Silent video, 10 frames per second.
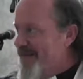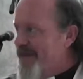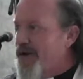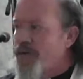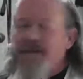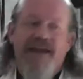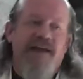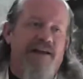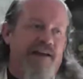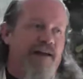that there will be
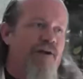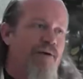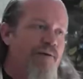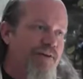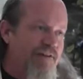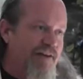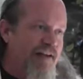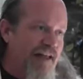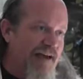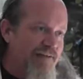healing and wholeness in
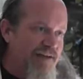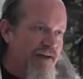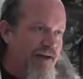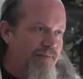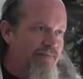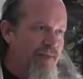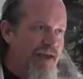the life to come.